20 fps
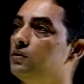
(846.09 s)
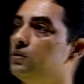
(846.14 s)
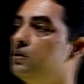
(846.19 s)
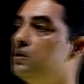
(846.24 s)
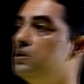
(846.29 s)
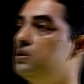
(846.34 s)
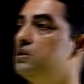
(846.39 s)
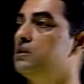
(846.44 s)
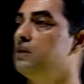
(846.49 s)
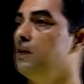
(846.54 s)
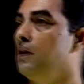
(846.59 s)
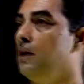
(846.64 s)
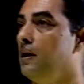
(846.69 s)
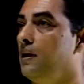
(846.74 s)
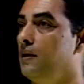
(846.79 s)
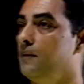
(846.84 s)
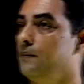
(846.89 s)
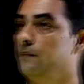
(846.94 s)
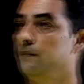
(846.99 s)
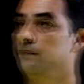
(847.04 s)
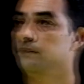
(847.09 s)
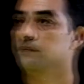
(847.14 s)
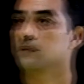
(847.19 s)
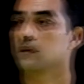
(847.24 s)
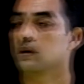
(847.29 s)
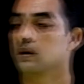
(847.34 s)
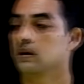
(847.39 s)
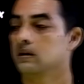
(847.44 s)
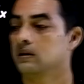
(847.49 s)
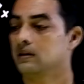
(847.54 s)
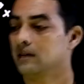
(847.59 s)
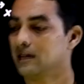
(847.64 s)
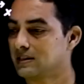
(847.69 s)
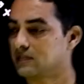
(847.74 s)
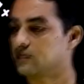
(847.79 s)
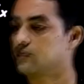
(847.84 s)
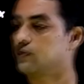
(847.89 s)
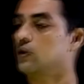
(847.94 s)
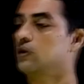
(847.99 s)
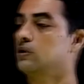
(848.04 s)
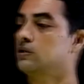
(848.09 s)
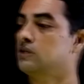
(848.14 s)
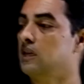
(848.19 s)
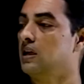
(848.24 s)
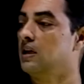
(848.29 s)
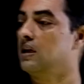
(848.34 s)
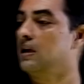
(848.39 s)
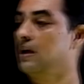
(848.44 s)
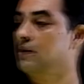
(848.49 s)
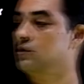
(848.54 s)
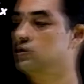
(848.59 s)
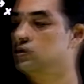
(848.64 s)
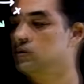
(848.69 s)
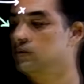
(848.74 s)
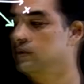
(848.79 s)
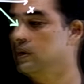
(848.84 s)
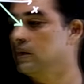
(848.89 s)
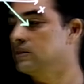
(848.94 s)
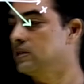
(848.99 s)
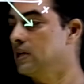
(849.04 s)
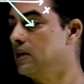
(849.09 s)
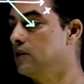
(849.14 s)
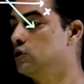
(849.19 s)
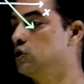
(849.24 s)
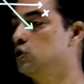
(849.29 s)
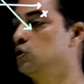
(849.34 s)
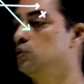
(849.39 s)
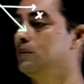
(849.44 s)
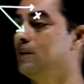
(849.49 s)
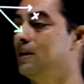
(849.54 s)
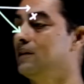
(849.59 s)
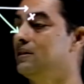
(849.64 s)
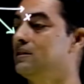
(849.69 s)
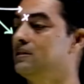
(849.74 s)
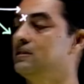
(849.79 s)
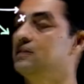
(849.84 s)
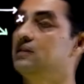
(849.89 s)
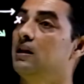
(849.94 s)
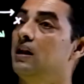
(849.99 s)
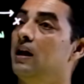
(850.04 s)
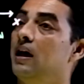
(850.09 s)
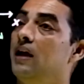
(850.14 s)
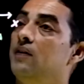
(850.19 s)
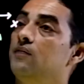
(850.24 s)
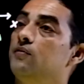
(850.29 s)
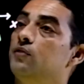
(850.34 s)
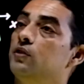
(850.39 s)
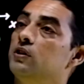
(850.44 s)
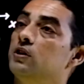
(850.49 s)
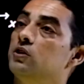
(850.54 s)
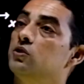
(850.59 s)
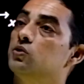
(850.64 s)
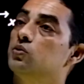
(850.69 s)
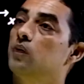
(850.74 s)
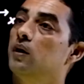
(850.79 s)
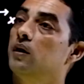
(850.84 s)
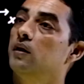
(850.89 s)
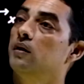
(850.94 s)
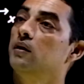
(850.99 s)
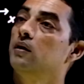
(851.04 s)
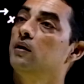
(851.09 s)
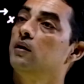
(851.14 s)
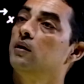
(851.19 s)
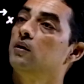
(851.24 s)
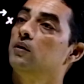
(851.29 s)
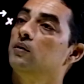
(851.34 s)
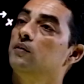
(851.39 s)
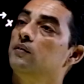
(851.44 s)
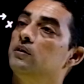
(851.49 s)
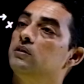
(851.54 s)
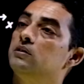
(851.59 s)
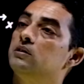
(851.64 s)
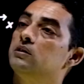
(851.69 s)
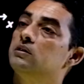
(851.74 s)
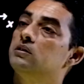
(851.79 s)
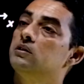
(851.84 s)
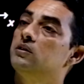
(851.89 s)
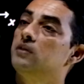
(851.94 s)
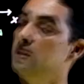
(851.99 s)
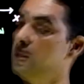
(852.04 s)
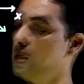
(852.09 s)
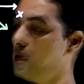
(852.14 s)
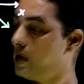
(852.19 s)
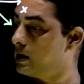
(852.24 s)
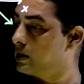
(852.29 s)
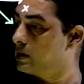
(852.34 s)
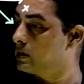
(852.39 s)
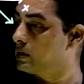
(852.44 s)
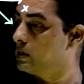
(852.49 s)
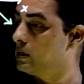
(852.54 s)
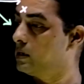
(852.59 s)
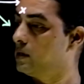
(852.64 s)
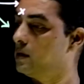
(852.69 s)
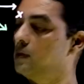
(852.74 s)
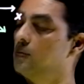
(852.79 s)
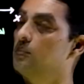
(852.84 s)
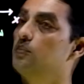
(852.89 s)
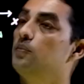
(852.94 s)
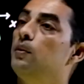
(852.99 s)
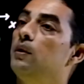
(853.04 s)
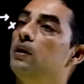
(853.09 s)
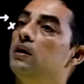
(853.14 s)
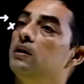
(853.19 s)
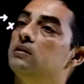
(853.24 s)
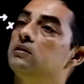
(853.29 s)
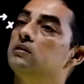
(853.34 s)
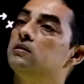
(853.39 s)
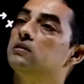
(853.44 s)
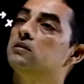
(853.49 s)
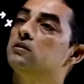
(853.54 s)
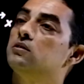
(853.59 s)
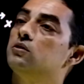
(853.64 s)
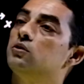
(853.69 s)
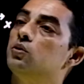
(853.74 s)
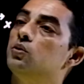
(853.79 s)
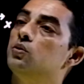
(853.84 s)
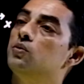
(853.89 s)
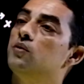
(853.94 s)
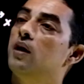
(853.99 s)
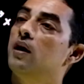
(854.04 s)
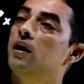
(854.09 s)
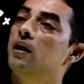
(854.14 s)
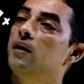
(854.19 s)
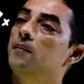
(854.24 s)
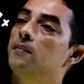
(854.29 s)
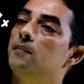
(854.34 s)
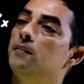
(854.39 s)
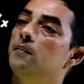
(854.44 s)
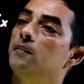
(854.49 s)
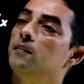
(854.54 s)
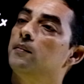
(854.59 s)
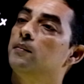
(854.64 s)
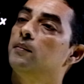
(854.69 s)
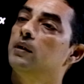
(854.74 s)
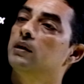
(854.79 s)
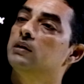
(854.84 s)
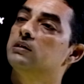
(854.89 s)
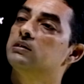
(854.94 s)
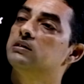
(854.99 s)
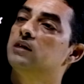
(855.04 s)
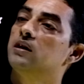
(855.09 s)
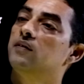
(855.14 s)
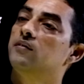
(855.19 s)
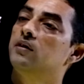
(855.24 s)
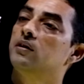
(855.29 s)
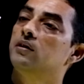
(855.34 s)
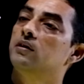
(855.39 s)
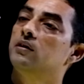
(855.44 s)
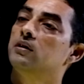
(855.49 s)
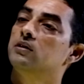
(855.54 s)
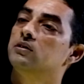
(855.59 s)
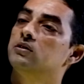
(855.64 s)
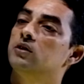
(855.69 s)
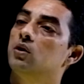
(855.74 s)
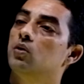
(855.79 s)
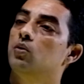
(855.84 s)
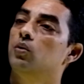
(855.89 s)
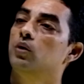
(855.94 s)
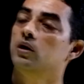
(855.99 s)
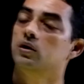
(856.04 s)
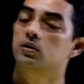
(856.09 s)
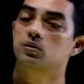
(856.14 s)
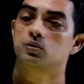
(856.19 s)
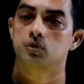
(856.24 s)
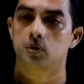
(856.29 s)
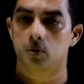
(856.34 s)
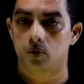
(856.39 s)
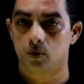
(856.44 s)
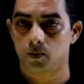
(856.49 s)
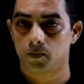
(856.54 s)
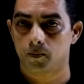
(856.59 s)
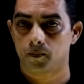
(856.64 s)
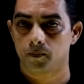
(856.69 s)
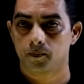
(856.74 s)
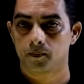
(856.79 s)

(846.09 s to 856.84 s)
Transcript: So this is a line. Let's assume that this is a line for this one, which is 3x plus 2y plus 7 is equal to 0.